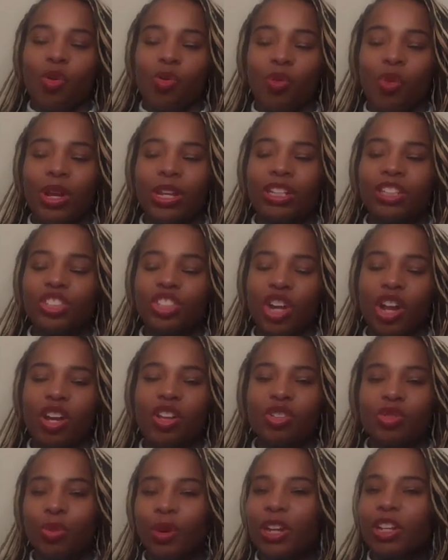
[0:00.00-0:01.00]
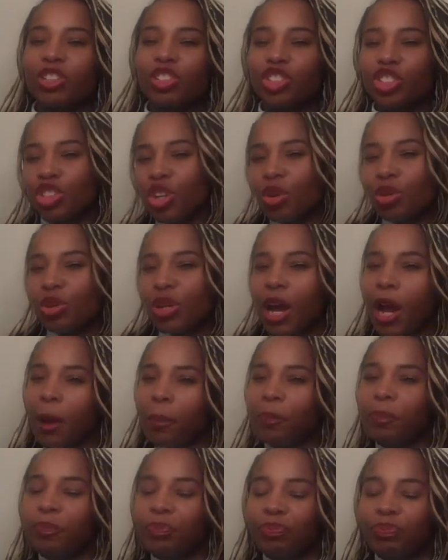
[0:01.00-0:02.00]
when Charles Rangel showed
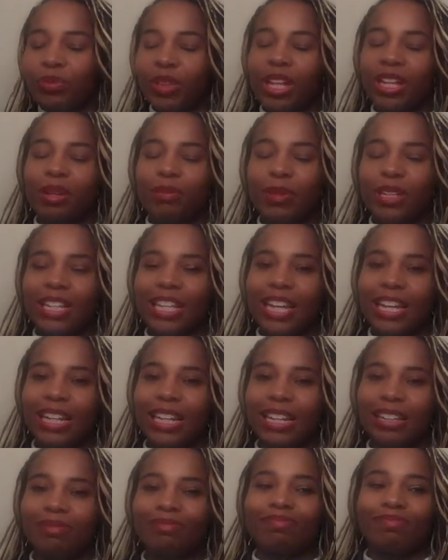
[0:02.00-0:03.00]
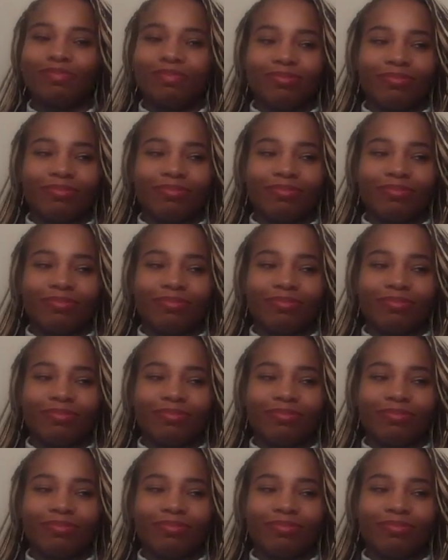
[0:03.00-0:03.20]
up in the beginning,